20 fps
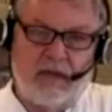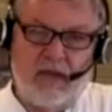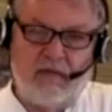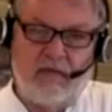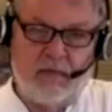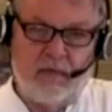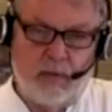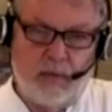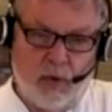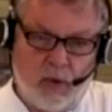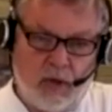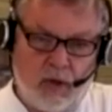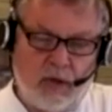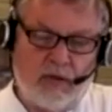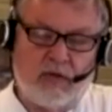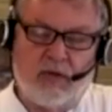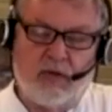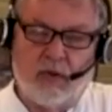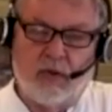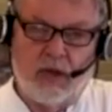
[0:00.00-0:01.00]
the board.
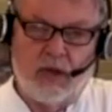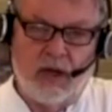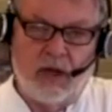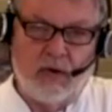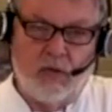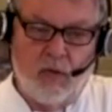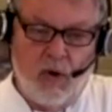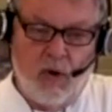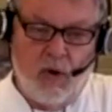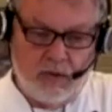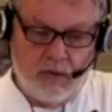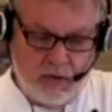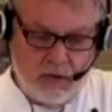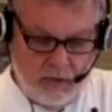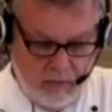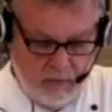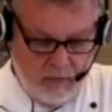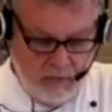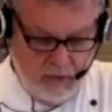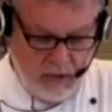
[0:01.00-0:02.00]
Don't let it wander.
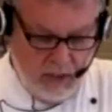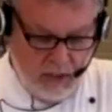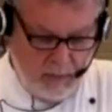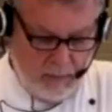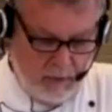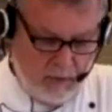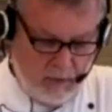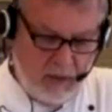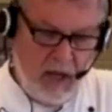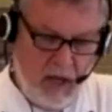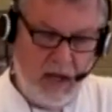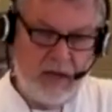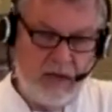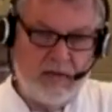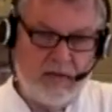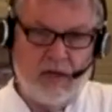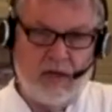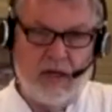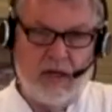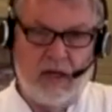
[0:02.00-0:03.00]
Keep it nice
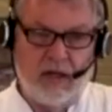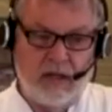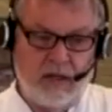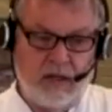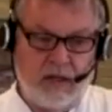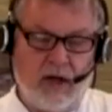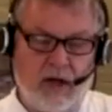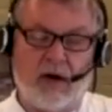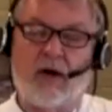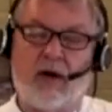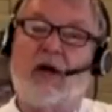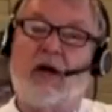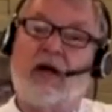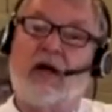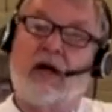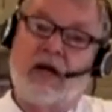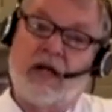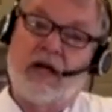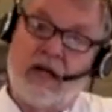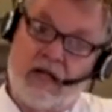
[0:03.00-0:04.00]
and in there,
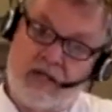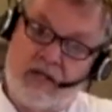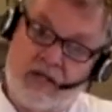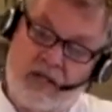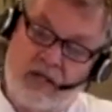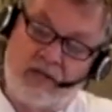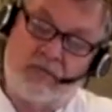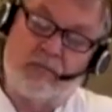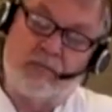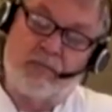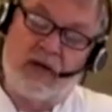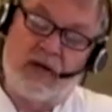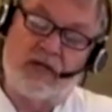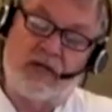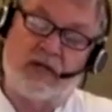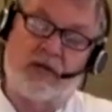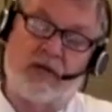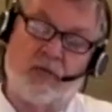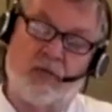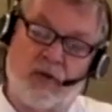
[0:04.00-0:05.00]

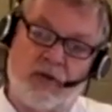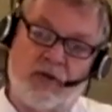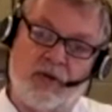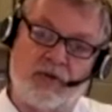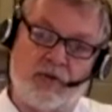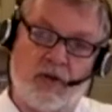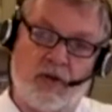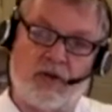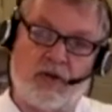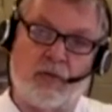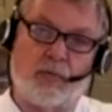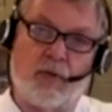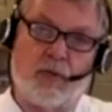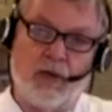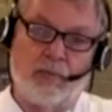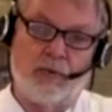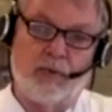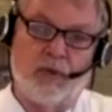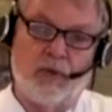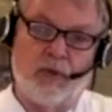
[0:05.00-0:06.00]
especially when there's other
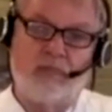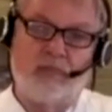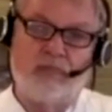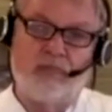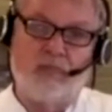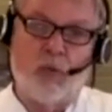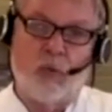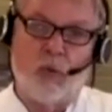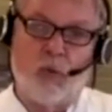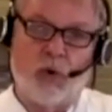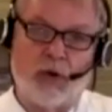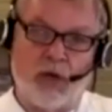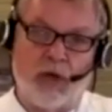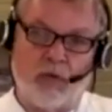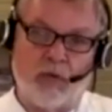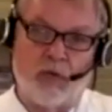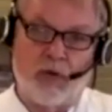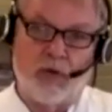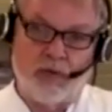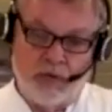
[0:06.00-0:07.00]
people working
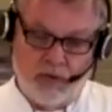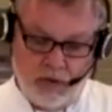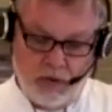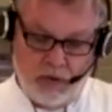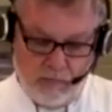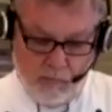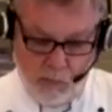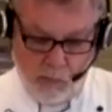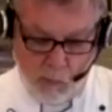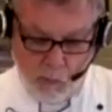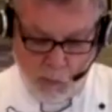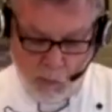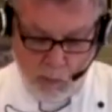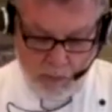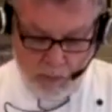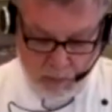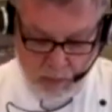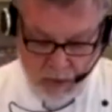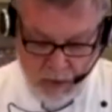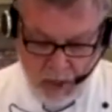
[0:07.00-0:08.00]
with you.
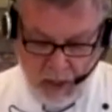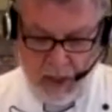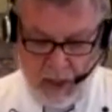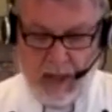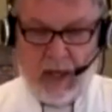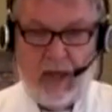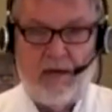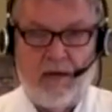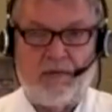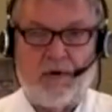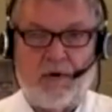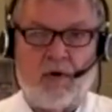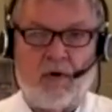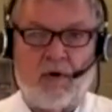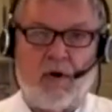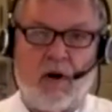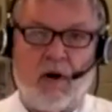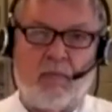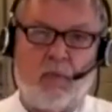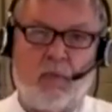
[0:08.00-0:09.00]
If there
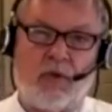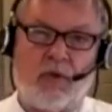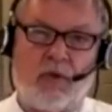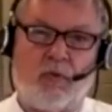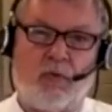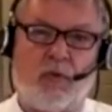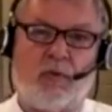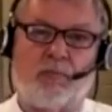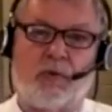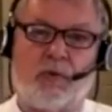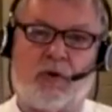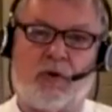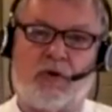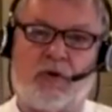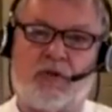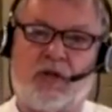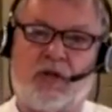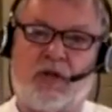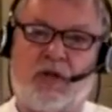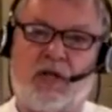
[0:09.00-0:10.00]
are more than one
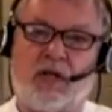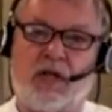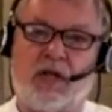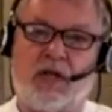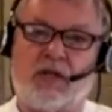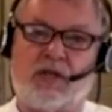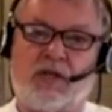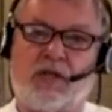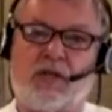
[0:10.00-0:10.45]
person in the kitchen,